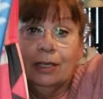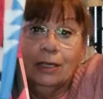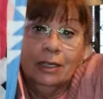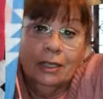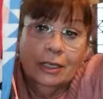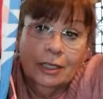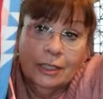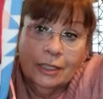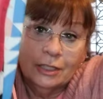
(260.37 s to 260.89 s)

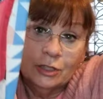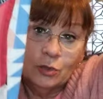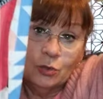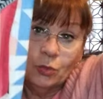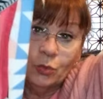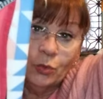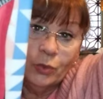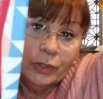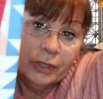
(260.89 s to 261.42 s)
and then this
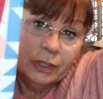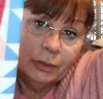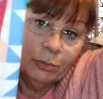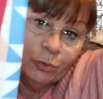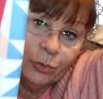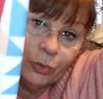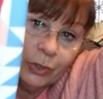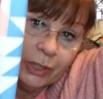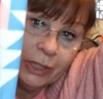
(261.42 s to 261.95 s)
really
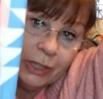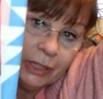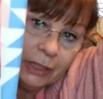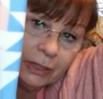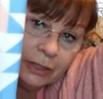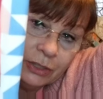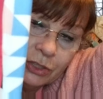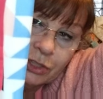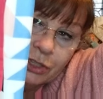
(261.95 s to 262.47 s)
pretty
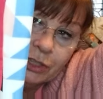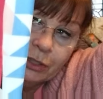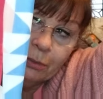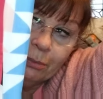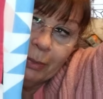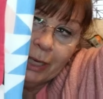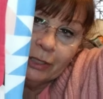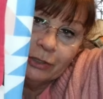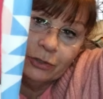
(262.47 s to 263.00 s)

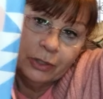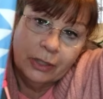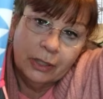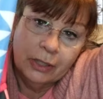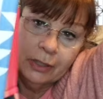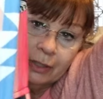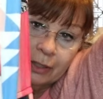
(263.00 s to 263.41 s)
geometric